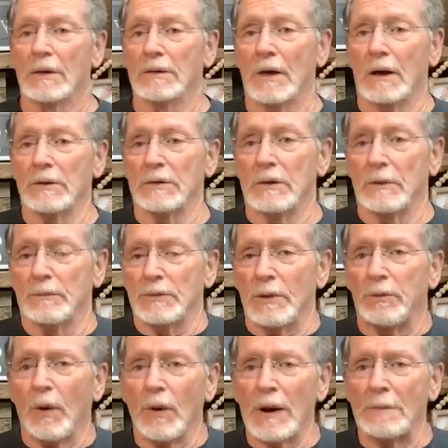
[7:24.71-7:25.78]
The, the,
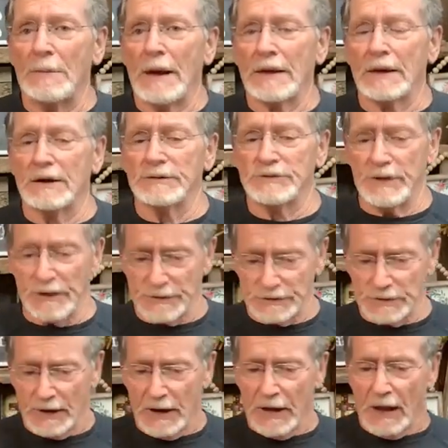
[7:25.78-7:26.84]
the point I'm making is
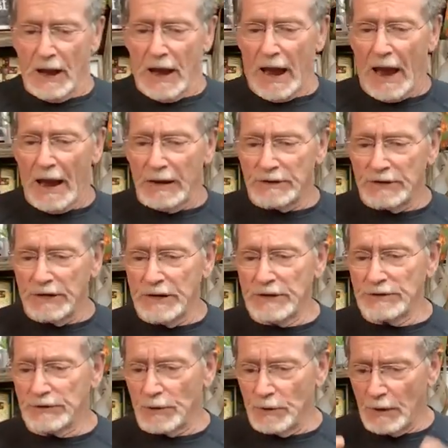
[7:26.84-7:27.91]
this a
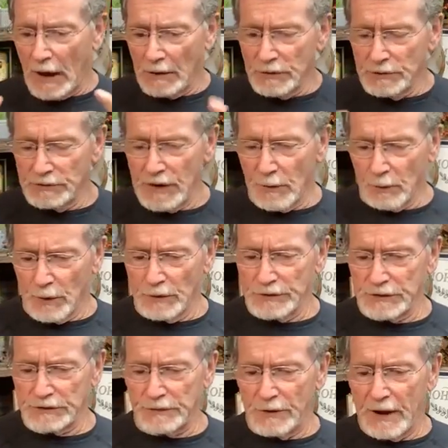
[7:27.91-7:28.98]
teacher, and I'll use that
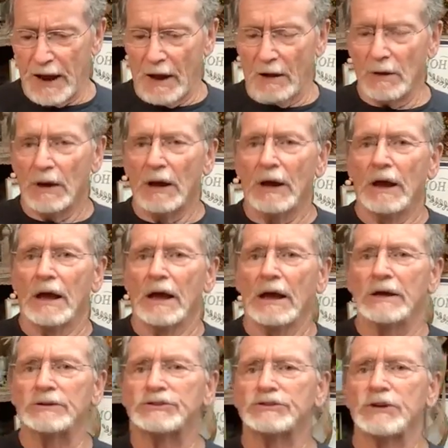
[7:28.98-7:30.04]
word just for now,
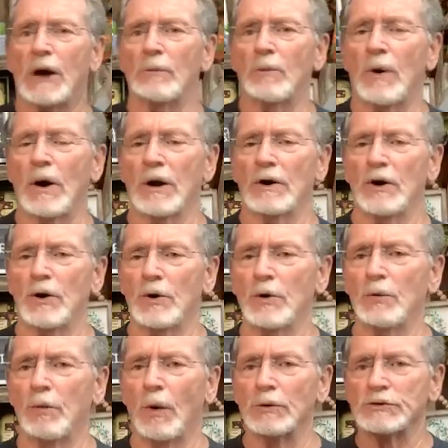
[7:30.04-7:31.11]
is someone
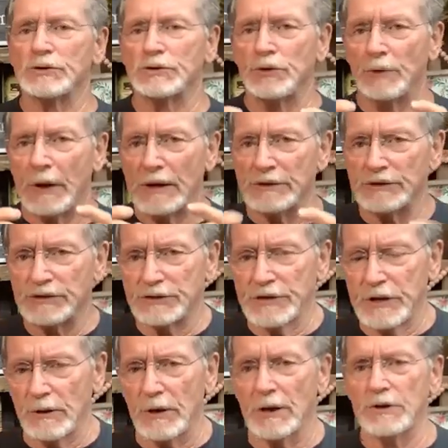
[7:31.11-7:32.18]
who wants to
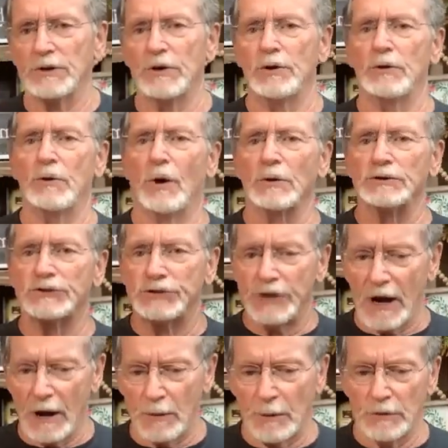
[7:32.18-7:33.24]
instill in you or
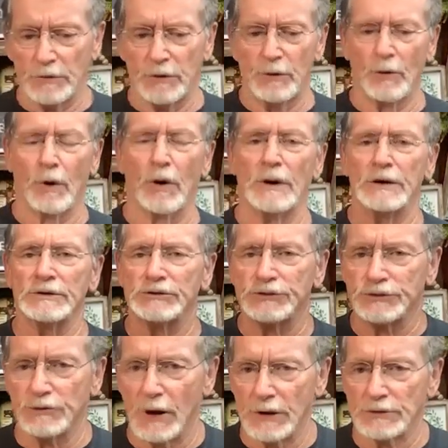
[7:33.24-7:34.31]
share with you or
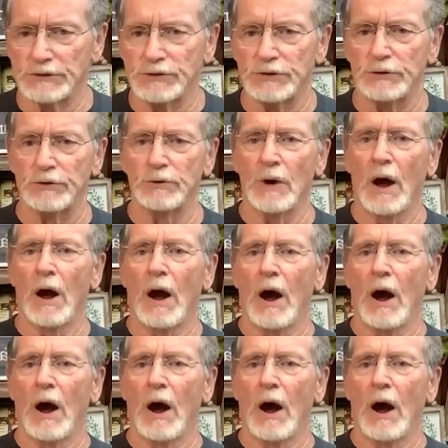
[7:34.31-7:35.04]
instruct you